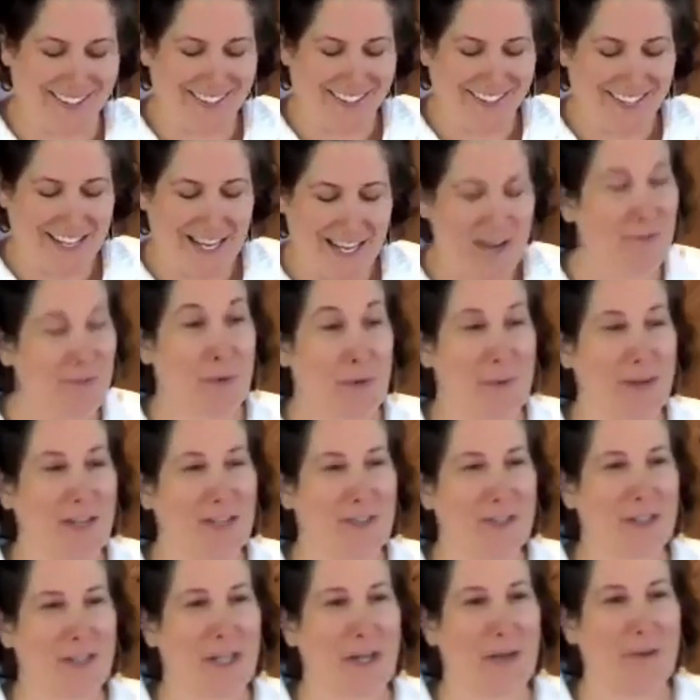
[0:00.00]
even a
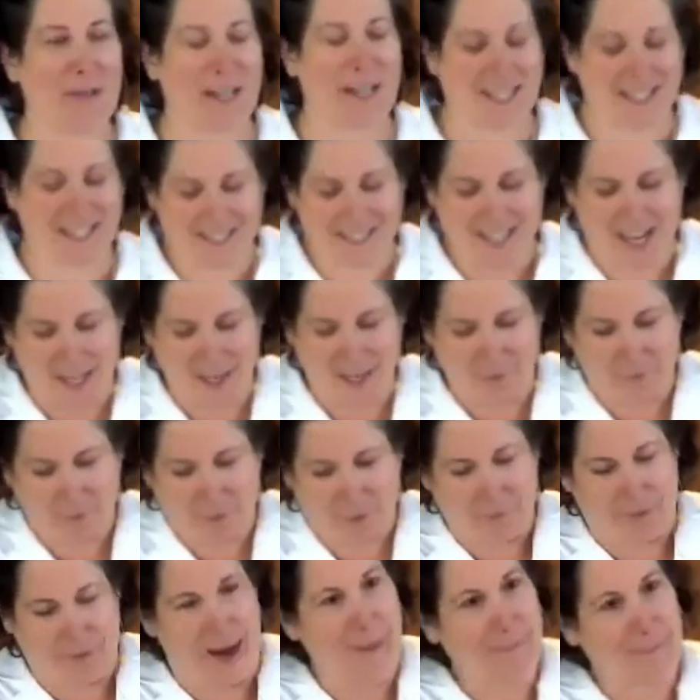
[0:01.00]
winter coat. It's kind of
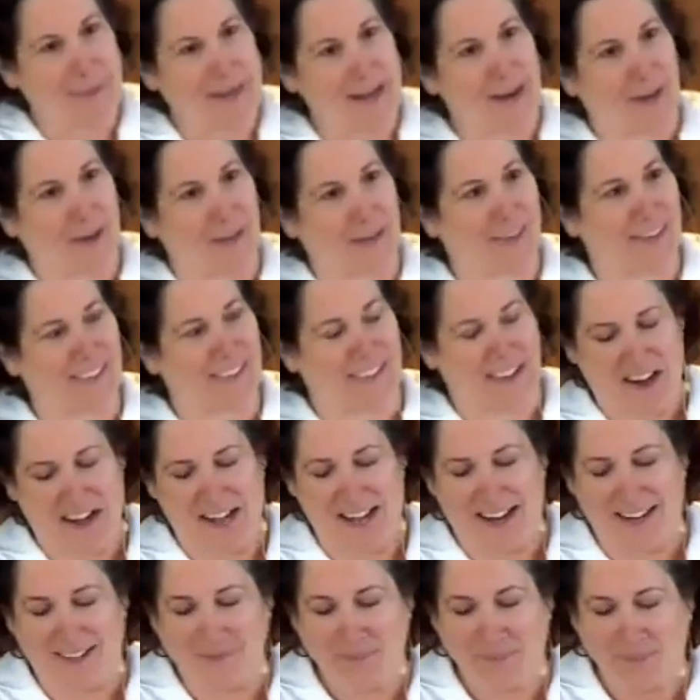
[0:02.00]
grabby on the
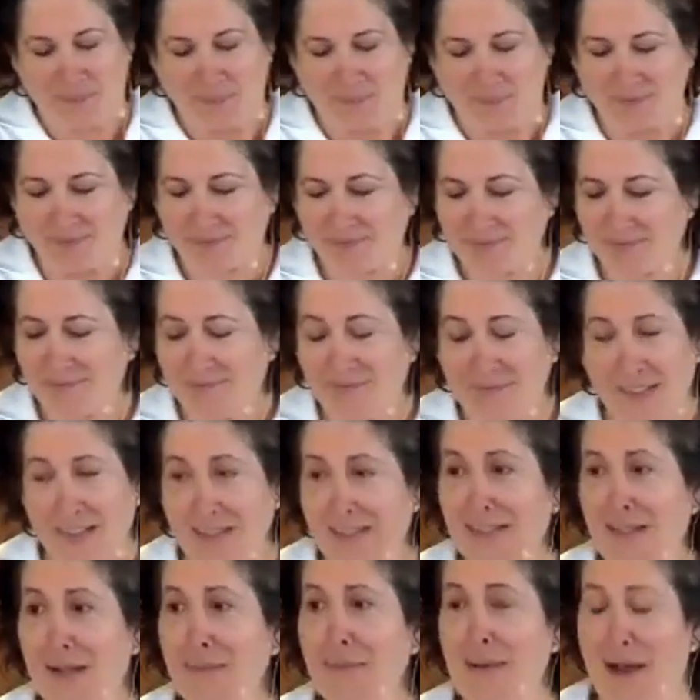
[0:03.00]
lining.
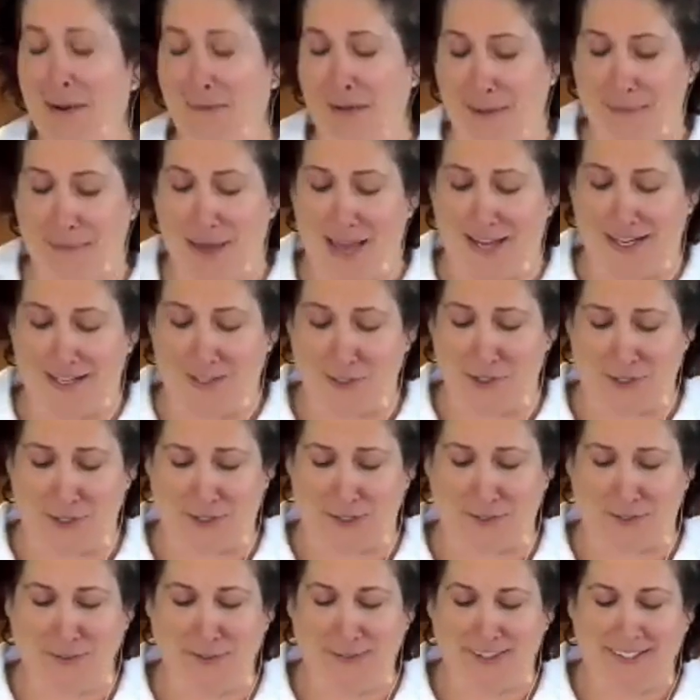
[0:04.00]
Somehow I managed,
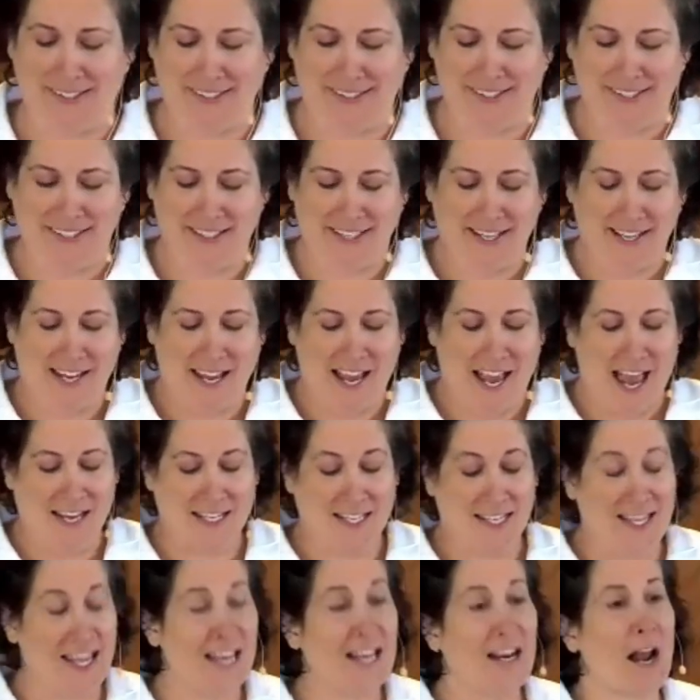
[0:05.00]
though, and
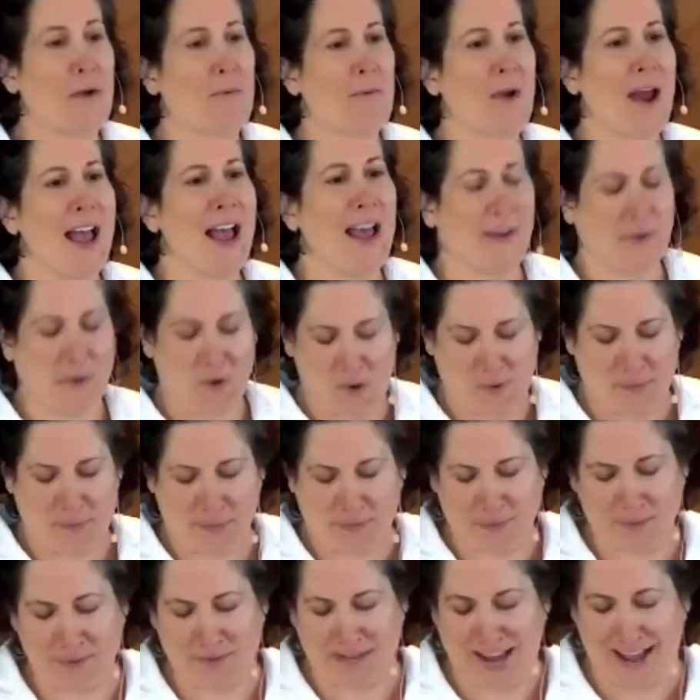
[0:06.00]
then I ran home
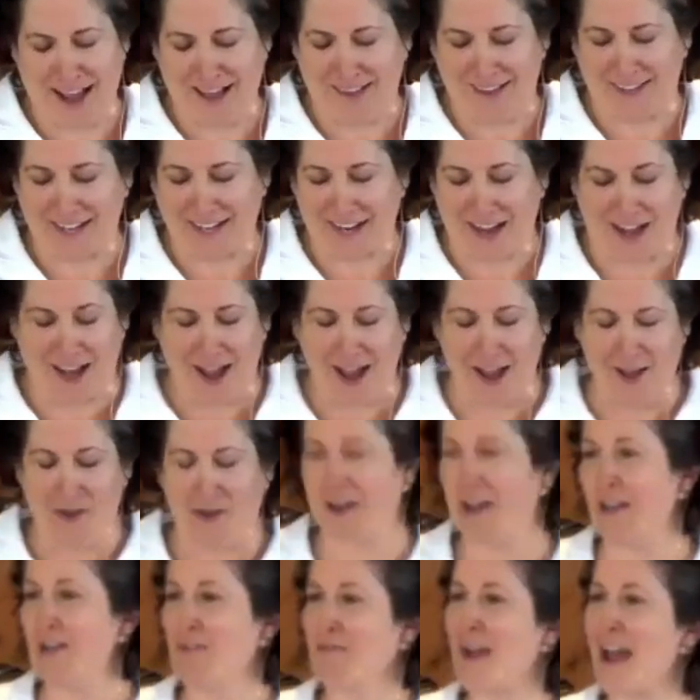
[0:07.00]
through the alley high on
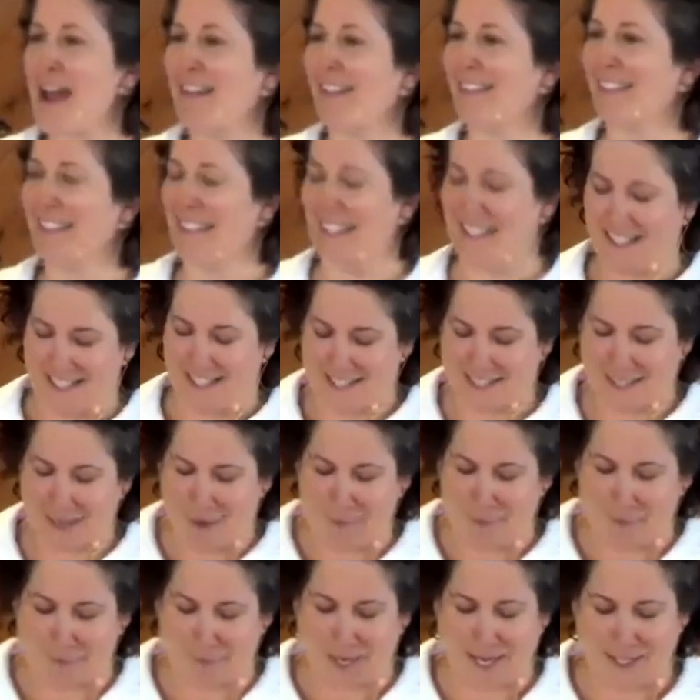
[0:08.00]
adrenaline and
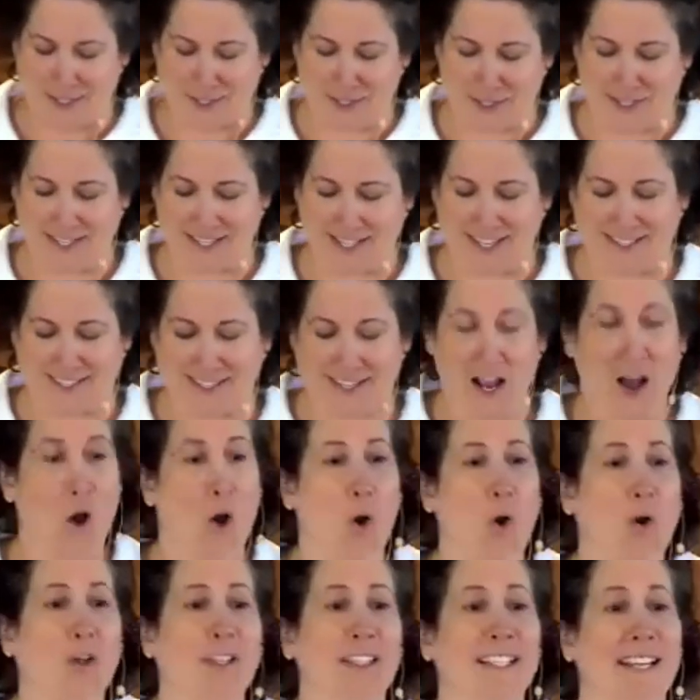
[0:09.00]
self-righteousness,
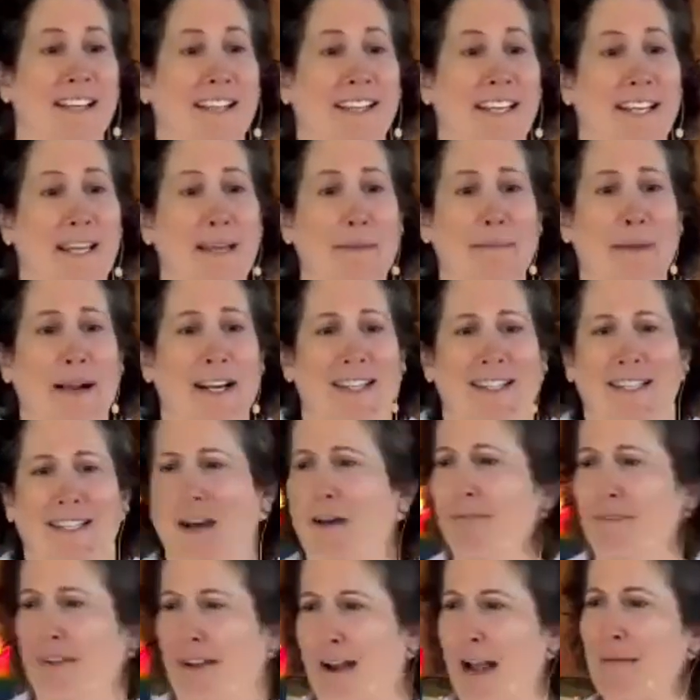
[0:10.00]
only a kid
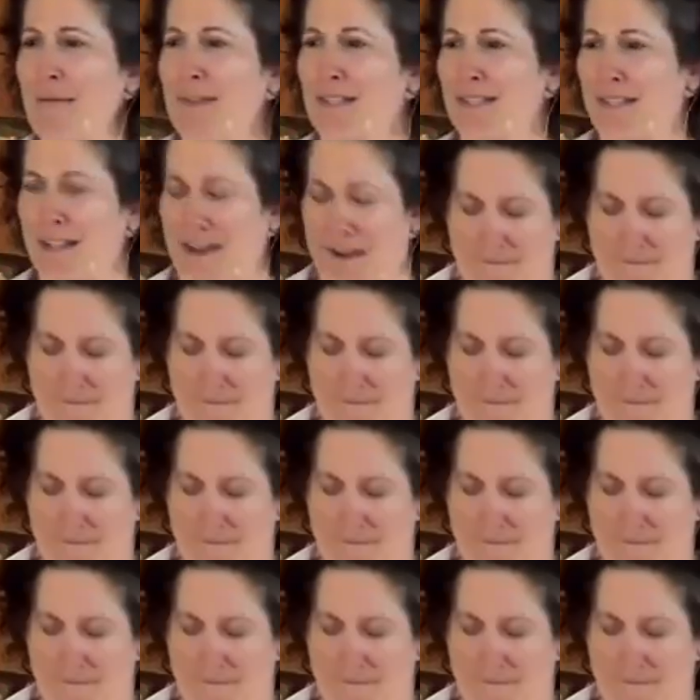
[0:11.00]
myself, and I was going to